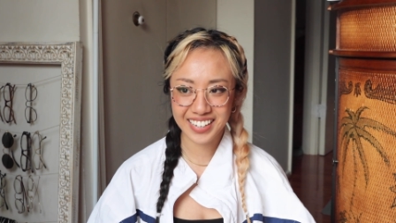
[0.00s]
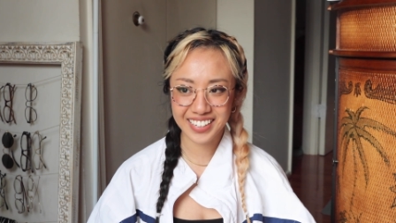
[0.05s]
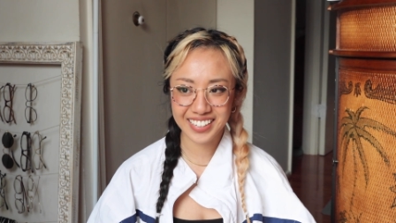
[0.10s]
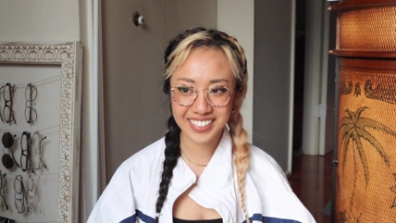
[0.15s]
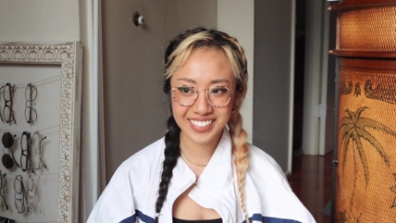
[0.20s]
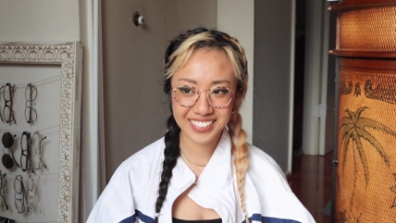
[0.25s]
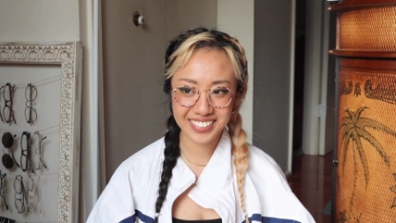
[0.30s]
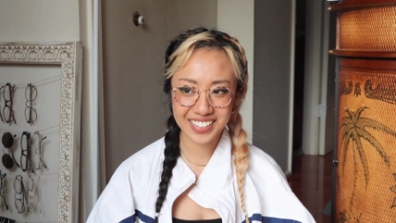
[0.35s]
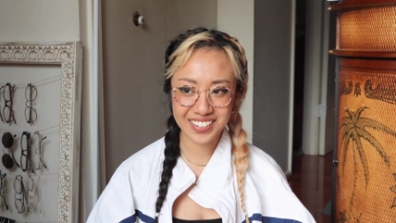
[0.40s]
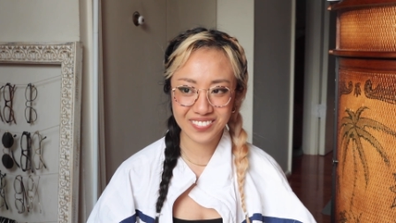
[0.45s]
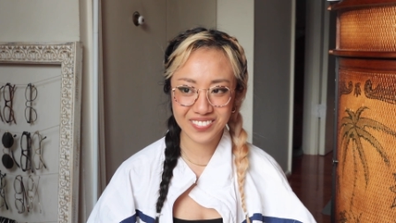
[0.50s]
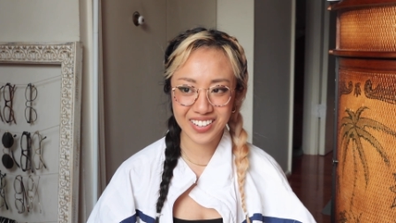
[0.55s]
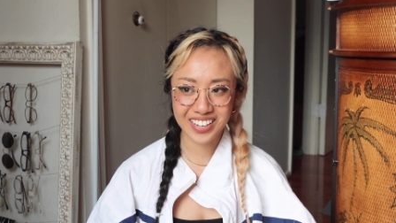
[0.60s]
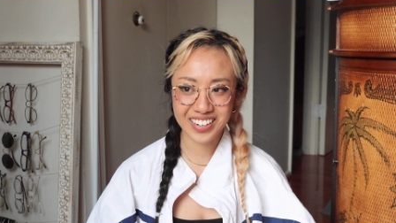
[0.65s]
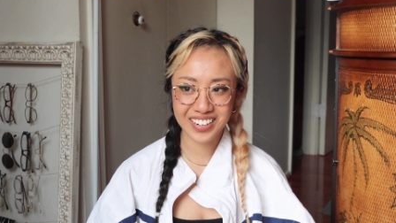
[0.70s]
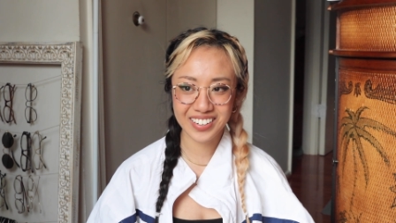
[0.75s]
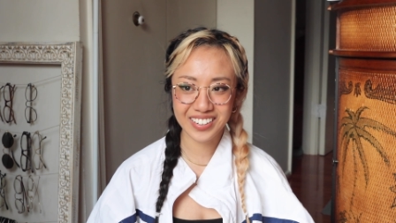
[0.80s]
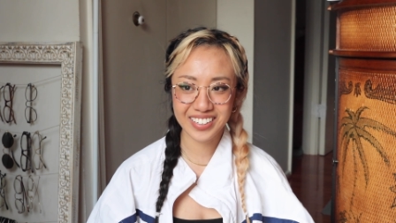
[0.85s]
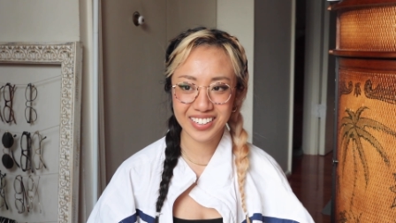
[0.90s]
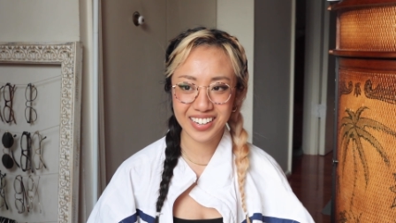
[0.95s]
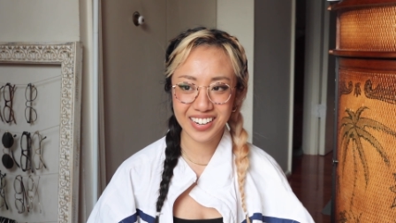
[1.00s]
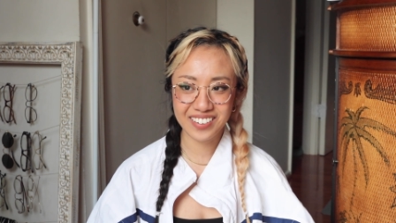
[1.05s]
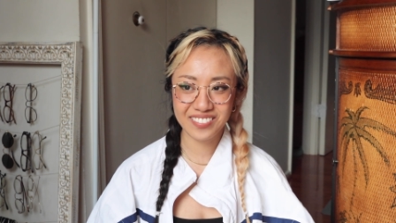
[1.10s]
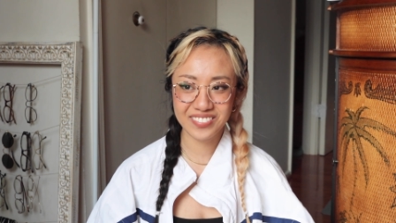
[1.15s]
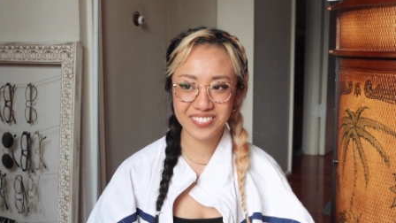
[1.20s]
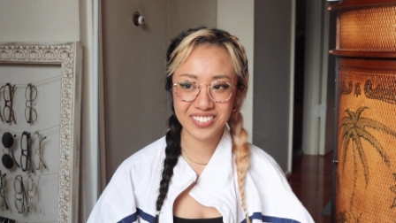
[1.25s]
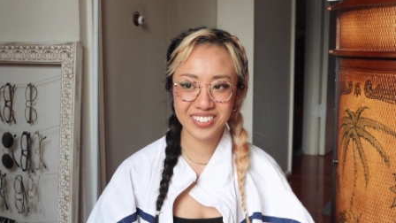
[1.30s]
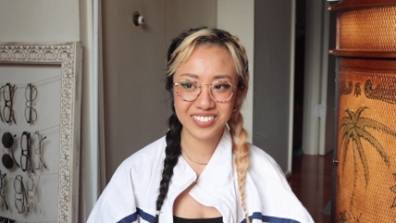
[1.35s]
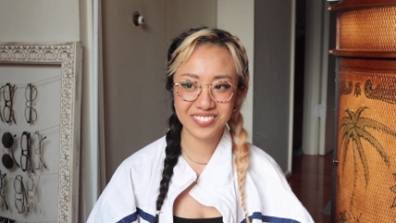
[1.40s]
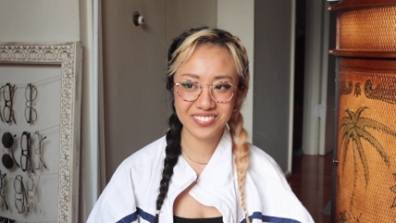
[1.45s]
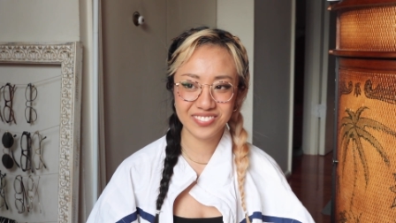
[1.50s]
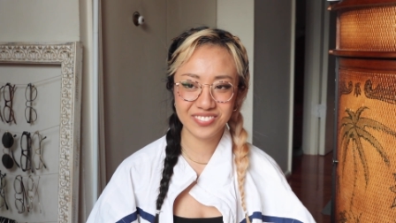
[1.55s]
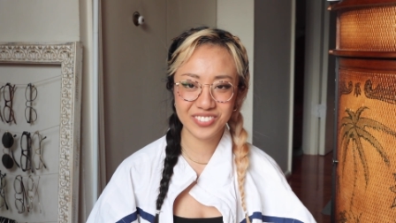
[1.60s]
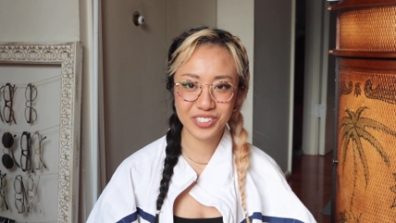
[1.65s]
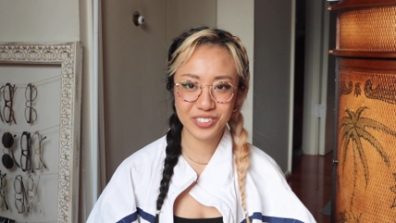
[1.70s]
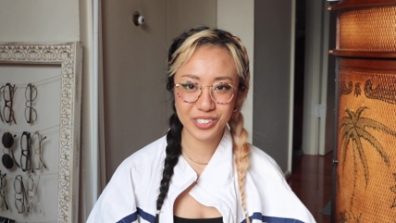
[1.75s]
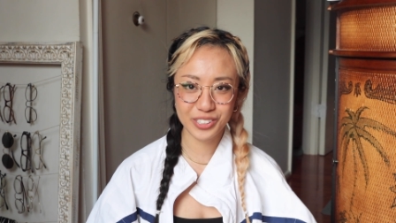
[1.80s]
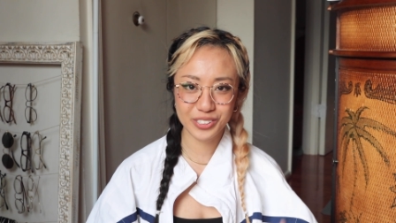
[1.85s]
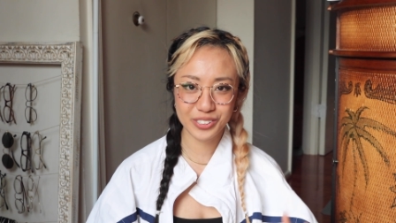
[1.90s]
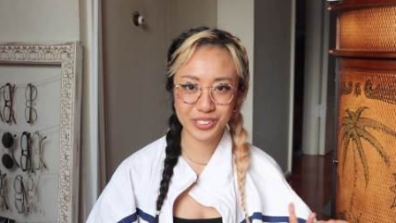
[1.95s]
except that I had a
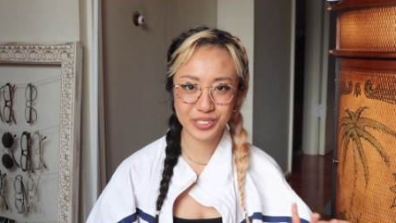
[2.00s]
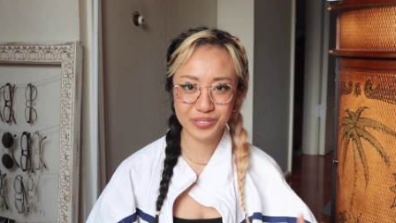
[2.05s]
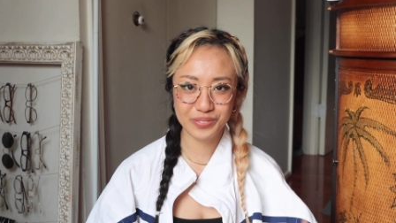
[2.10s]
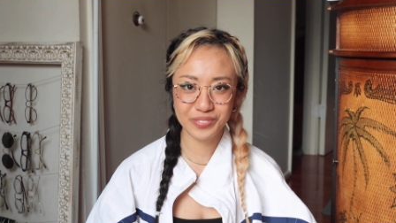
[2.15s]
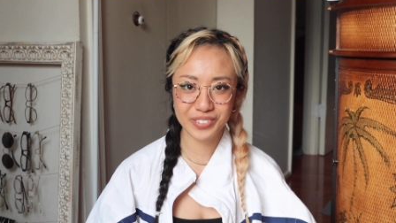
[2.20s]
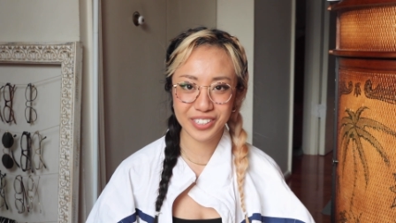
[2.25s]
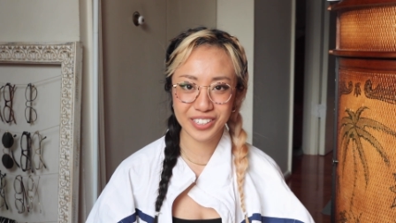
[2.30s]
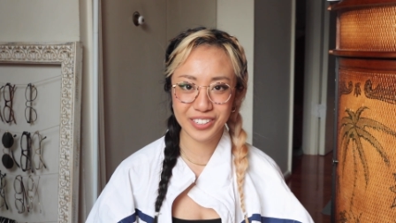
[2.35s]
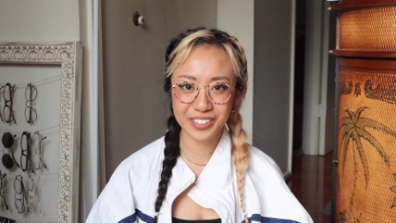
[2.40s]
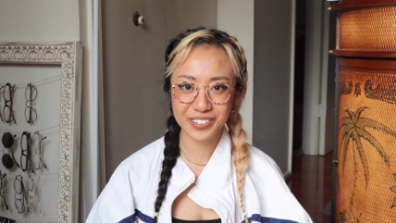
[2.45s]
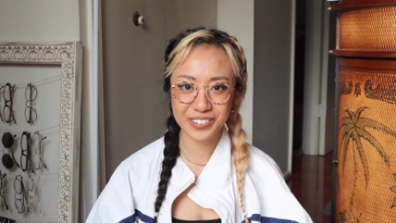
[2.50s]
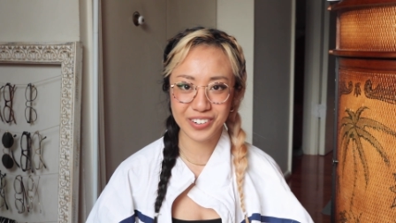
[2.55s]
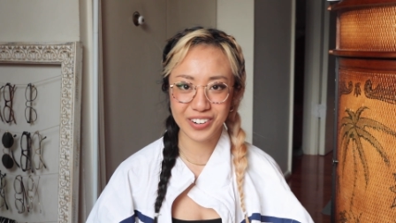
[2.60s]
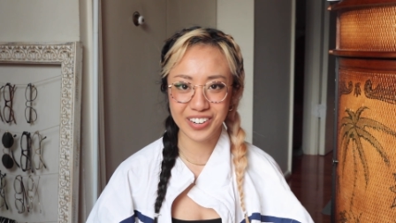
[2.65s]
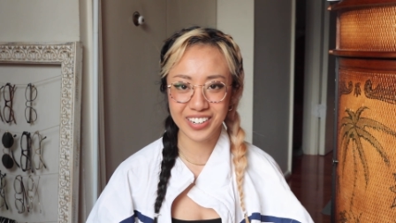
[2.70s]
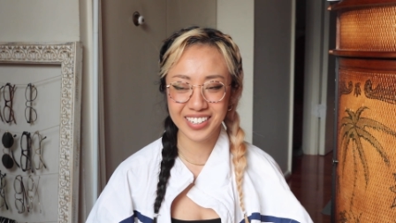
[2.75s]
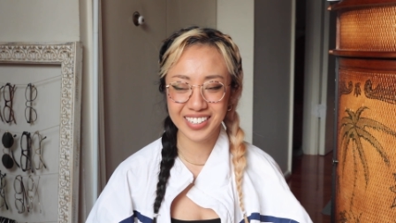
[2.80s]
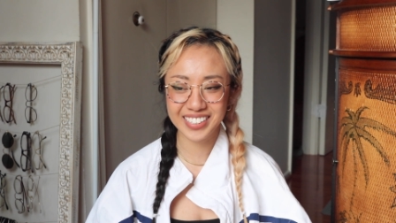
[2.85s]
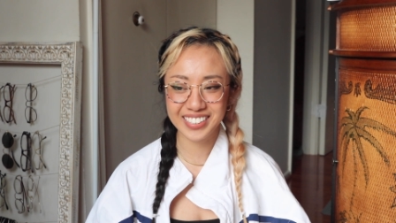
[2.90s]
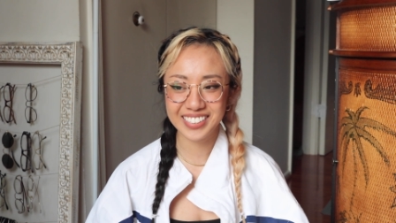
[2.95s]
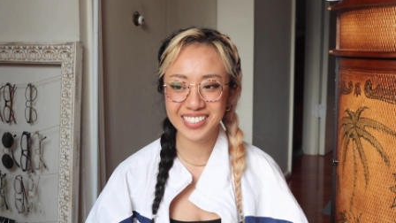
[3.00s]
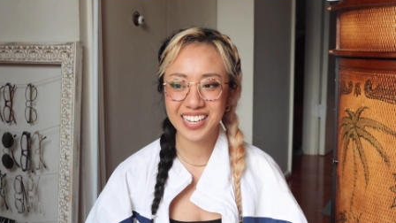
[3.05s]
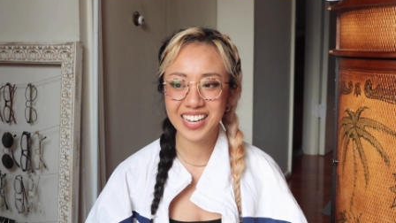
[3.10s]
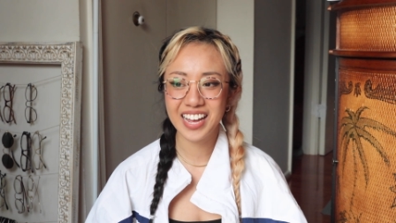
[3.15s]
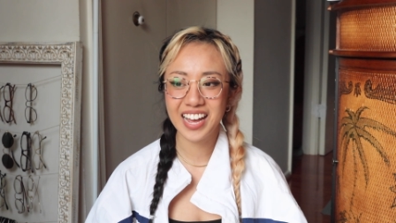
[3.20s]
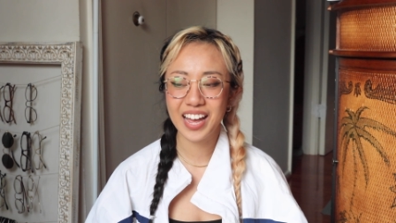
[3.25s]
YouTube video on it.